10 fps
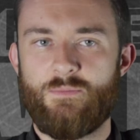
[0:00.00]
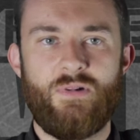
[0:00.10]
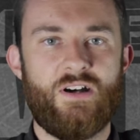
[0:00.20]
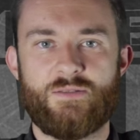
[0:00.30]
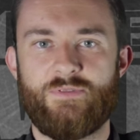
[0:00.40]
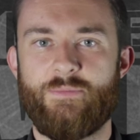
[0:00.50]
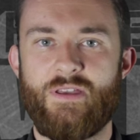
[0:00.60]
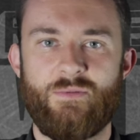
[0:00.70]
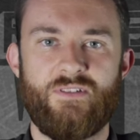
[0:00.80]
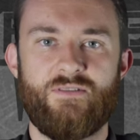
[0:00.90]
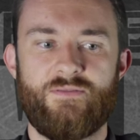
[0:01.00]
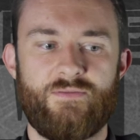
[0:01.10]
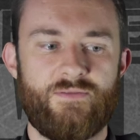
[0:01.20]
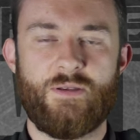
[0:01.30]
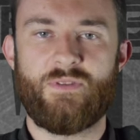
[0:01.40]
possibly maybe
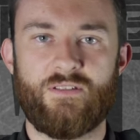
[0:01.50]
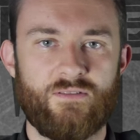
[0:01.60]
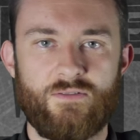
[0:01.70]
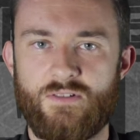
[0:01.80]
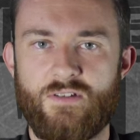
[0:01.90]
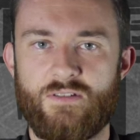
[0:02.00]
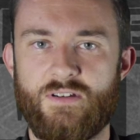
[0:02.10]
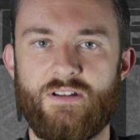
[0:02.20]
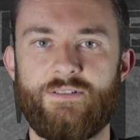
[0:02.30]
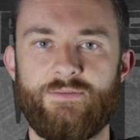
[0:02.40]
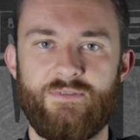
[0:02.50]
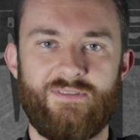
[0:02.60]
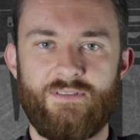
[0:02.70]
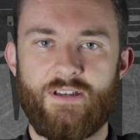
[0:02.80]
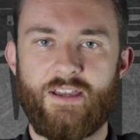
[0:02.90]
something or another. I don't
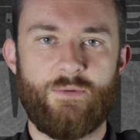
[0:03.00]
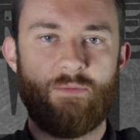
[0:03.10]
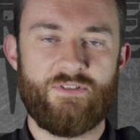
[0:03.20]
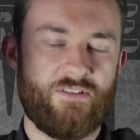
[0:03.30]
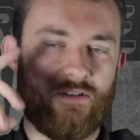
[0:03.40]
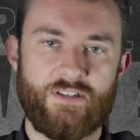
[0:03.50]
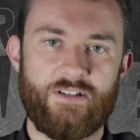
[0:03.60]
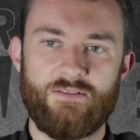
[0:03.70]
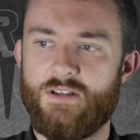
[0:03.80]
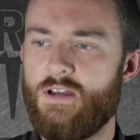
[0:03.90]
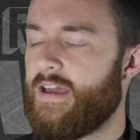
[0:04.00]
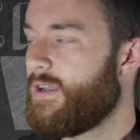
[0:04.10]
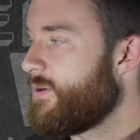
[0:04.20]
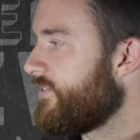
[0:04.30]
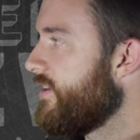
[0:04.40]
know. I can't remember. It's a long title.
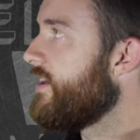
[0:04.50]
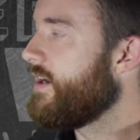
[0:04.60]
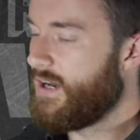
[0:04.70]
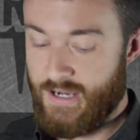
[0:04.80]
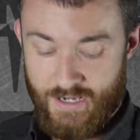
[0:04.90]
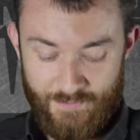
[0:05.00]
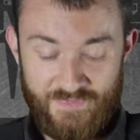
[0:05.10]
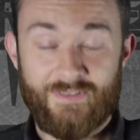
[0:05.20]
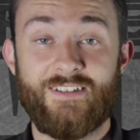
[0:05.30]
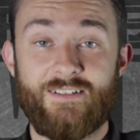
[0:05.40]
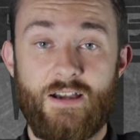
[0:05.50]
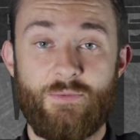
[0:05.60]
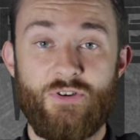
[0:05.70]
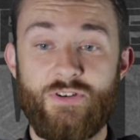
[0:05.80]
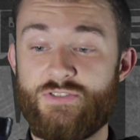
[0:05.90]
Anyways,
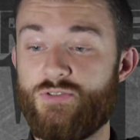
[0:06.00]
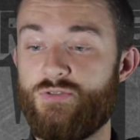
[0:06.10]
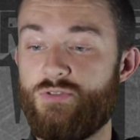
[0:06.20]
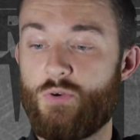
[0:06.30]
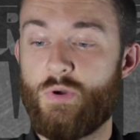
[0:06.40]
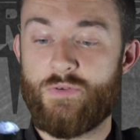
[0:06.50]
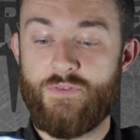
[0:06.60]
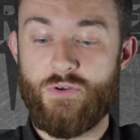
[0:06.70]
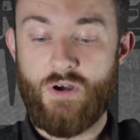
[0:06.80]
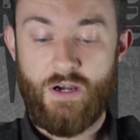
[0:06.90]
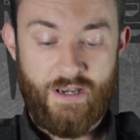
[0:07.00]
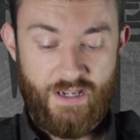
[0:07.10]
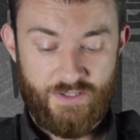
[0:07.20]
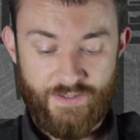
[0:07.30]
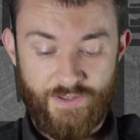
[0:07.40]
I'm going to do a quick review on
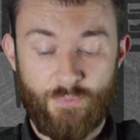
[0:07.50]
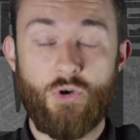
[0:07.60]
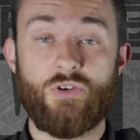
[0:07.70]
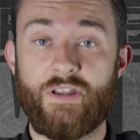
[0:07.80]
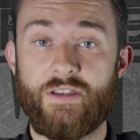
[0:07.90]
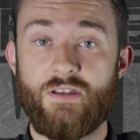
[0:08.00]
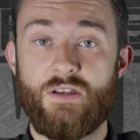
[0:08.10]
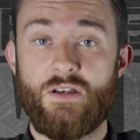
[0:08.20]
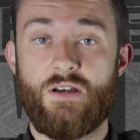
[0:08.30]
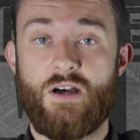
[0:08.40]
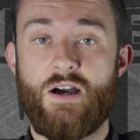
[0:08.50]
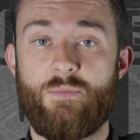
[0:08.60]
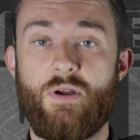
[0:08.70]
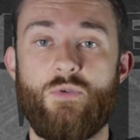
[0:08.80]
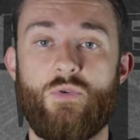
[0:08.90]
actually the smoke grenade.
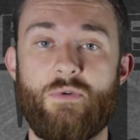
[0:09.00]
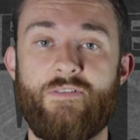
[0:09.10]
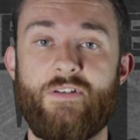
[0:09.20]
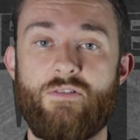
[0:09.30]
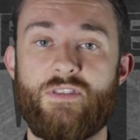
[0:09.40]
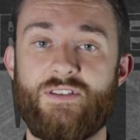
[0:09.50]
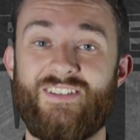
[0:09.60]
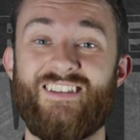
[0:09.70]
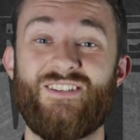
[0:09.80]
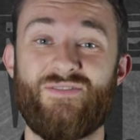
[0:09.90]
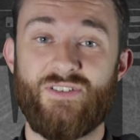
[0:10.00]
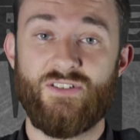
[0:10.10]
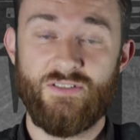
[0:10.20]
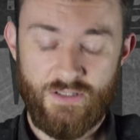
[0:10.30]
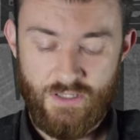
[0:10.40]
Probably one of my favorite things in the
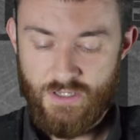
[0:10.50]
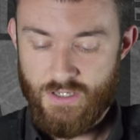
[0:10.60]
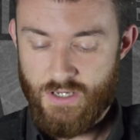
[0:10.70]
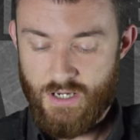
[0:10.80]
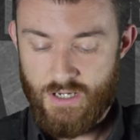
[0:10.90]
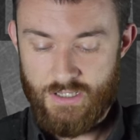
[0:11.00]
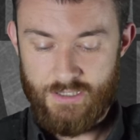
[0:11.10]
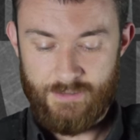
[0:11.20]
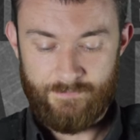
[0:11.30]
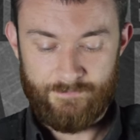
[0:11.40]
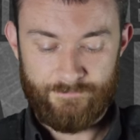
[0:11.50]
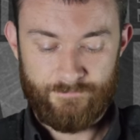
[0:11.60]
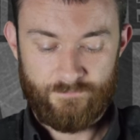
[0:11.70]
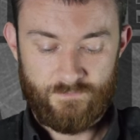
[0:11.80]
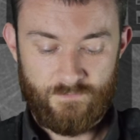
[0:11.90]
field. I
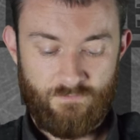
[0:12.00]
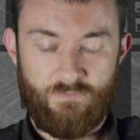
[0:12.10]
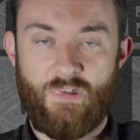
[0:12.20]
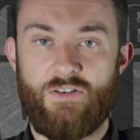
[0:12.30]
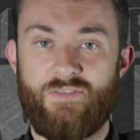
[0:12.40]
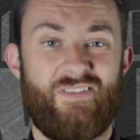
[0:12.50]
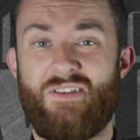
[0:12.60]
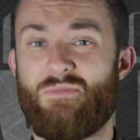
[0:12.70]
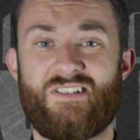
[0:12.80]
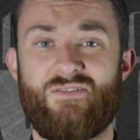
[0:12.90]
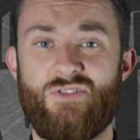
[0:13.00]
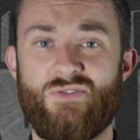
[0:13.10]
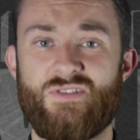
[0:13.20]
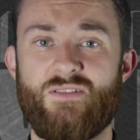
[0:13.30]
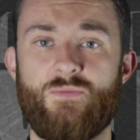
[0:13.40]
don't know if anybody's ever
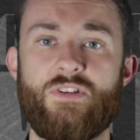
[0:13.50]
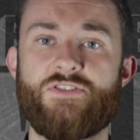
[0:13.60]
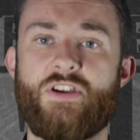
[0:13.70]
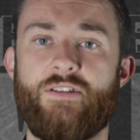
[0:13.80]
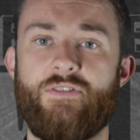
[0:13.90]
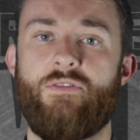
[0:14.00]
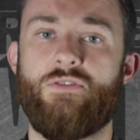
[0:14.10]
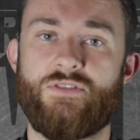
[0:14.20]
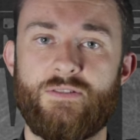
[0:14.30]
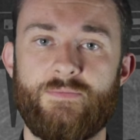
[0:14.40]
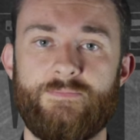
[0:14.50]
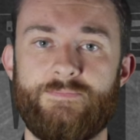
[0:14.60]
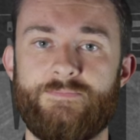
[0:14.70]
used it. Raise your hand if you've used it.